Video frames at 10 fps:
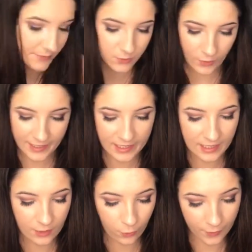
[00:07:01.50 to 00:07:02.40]
would wait,
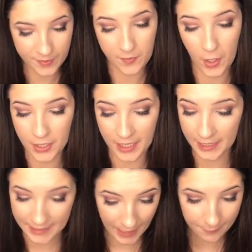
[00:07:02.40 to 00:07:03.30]
go to Primark
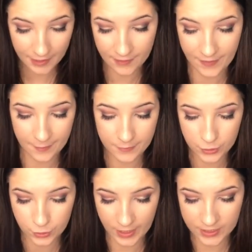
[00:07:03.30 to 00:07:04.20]
and get a pair of them.
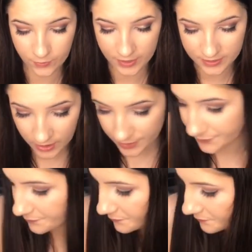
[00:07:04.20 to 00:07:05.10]
So that's what I've
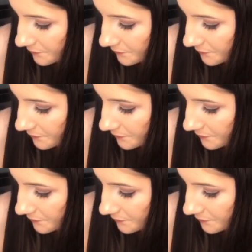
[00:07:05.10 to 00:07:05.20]
done.